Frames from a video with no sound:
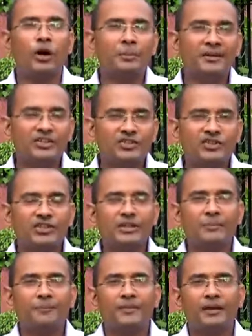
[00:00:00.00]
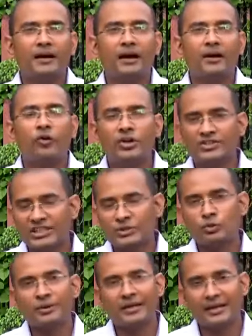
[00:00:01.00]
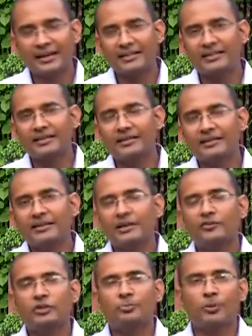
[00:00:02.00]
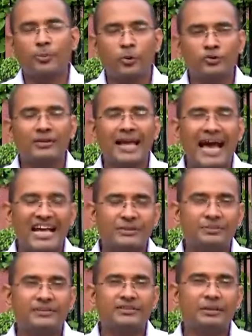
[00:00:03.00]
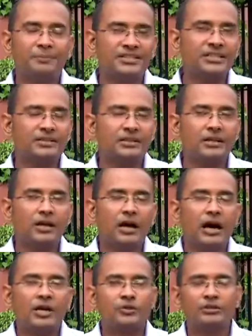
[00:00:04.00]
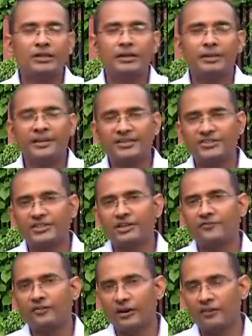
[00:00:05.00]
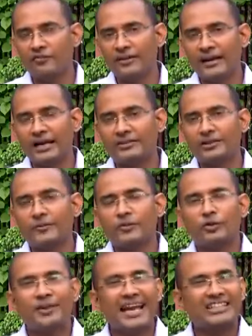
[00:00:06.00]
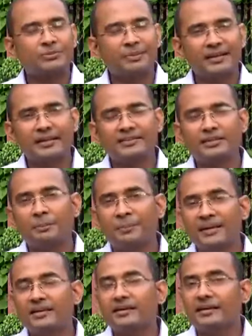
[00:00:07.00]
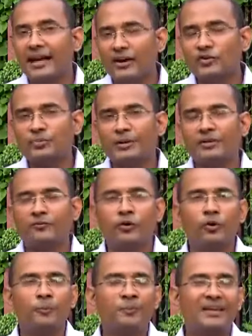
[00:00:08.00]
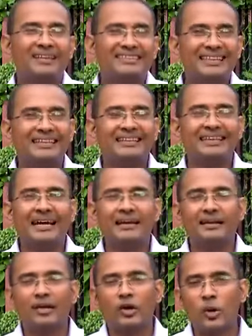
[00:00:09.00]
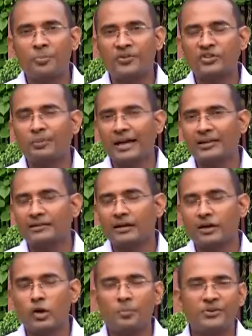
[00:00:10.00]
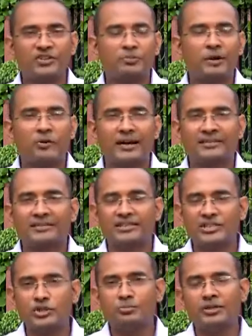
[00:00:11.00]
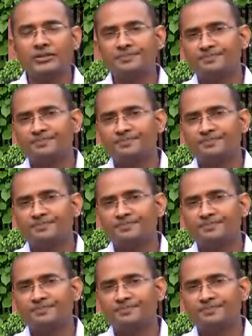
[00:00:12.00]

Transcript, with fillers: Ministry wants it to be corrected. Therefore, the proposal has been submitted to the Ministry of Finance. So we are expecting some big announcement for CNG and compressed biogas consumers,